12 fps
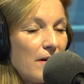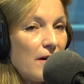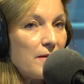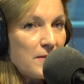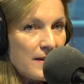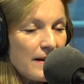
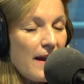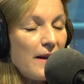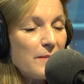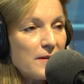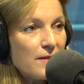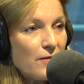it was a
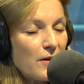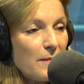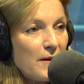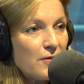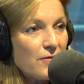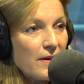cannabis
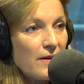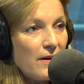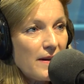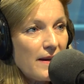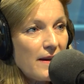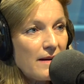documentary, and
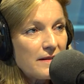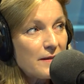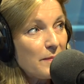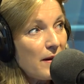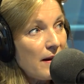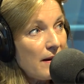I, he
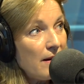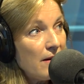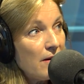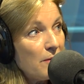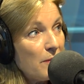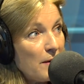asked me
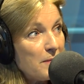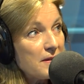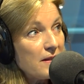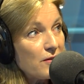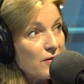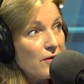my
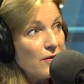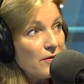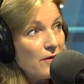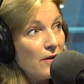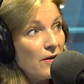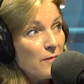position
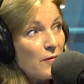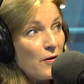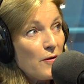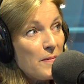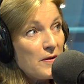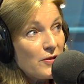on
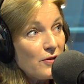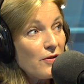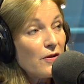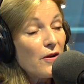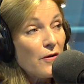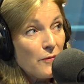prohibition
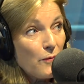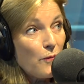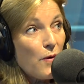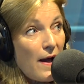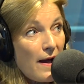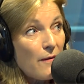and on
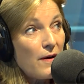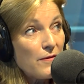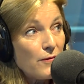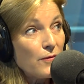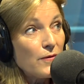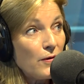how I
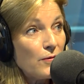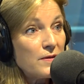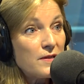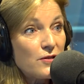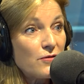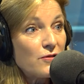thought the
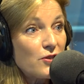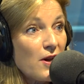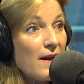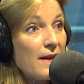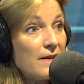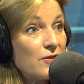laws should
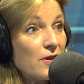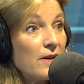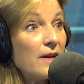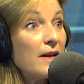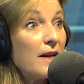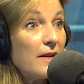change
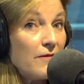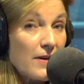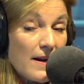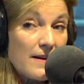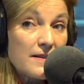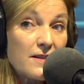in
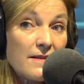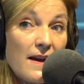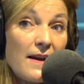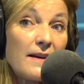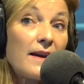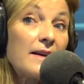regards to
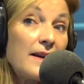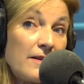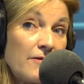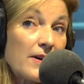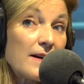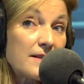that and
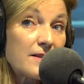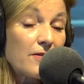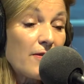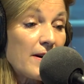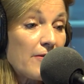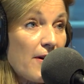in regards to
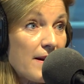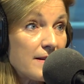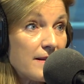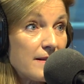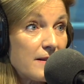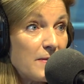greater
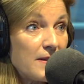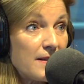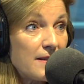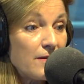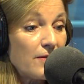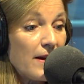access to have,
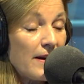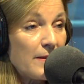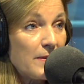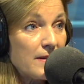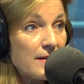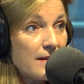medicinal Have you cannabis.
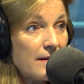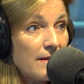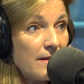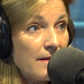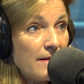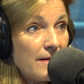removed the
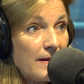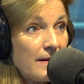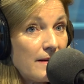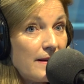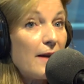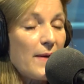photograph?
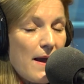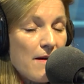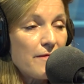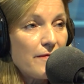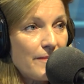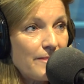Yeah, we
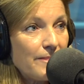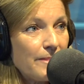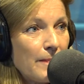have. Why?